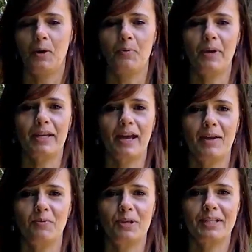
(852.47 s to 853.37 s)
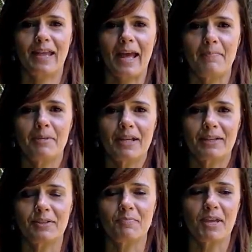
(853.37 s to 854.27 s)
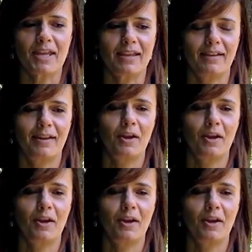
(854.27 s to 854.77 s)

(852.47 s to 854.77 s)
oh my God, what is happening to me?